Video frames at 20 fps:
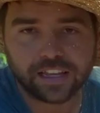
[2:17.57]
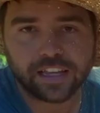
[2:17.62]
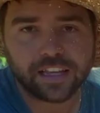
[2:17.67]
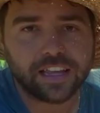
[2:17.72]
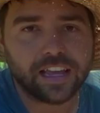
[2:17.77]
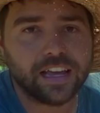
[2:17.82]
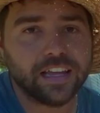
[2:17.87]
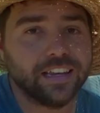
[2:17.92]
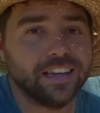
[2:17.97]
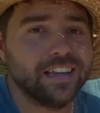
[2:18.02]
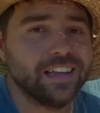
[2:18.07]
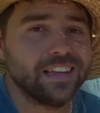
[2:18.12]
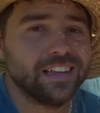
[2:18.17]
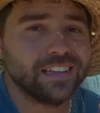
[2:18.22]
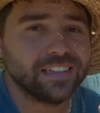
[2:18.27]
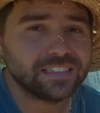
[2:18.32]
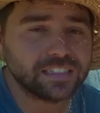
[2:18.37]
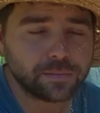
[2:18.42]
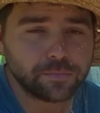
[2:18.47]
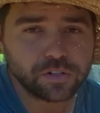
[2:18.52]
again,
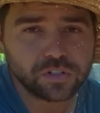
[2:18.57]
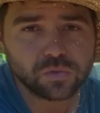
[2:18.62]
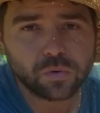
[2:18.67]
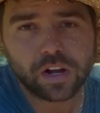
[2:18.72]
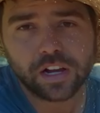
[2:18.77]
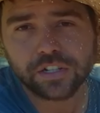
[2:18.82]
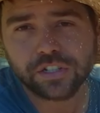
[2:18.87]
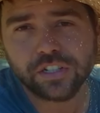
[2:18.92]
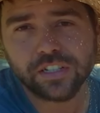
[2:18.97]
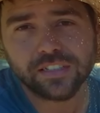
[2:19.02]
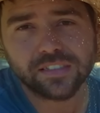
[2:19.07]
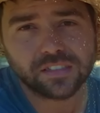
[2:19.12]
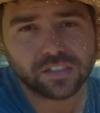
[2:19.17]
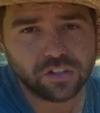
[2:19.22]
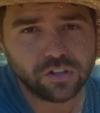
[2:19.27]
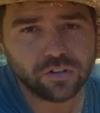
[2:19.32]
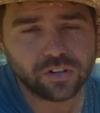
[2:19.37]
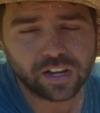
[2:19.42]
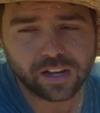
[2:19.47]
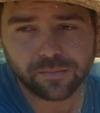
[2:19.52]
summer squashes,
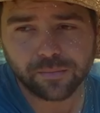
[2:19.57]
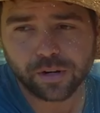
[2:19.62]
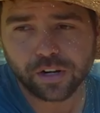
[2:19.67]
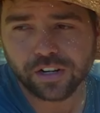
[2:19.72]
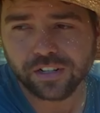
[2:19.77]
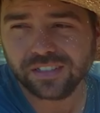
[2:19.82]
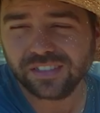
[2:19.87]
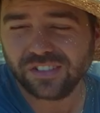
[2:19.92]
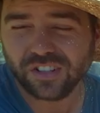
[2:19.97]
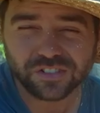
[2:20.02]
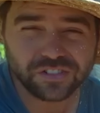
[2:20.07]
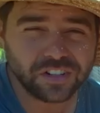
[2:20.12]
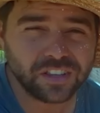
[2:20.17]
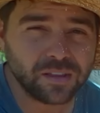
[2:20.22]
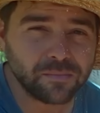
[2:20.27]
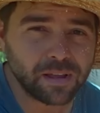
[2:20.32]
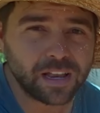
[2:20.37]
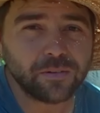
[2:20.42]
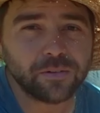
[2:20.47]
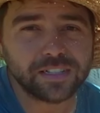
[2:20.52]
cucumbers, those are
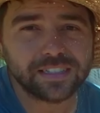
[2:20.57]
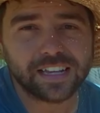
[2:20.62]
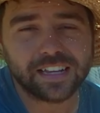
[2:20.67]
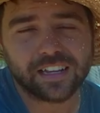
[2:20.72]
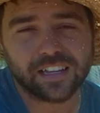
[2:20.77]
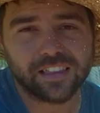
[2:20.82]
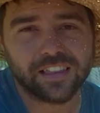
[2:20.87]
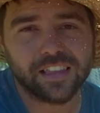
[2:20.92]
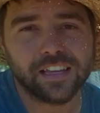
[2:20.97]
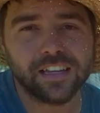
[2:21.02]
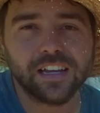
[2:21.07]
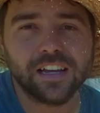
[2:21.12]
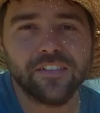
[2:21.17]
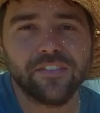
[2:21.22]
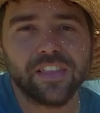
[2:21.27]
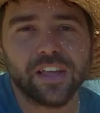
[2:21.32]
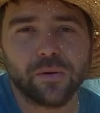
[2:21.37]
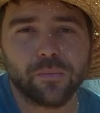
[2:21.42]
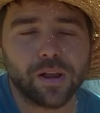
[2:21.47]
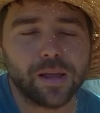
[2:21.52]
the main ones I could think of
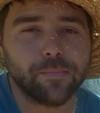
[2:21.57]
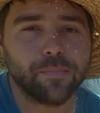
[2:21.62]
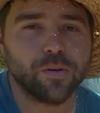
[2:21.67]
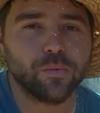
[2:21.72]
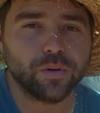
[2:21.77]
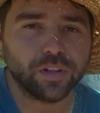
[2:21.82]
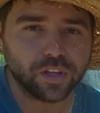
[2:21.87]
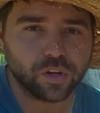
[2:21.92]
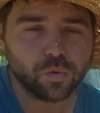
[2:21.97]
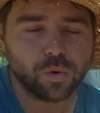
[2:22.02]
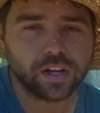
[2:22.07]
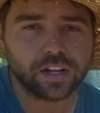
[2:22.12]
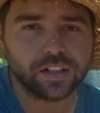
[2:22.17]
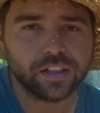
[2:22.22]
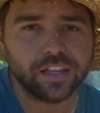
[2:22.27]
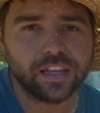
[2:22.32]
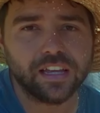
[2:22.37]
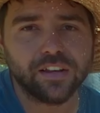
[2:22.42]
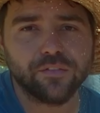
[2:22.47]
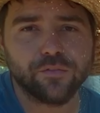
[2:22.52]
that ripen really
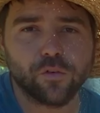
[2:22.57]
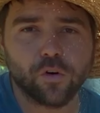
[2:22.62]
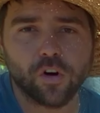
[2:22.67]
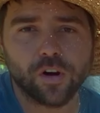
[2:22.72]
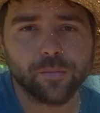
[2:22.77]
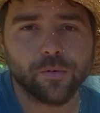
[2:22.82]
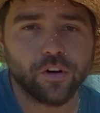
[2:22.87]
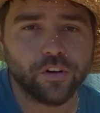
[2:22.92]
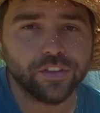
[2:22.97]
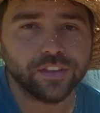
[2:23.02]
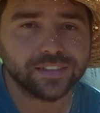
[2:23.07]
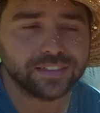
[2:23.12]
quickly and form all the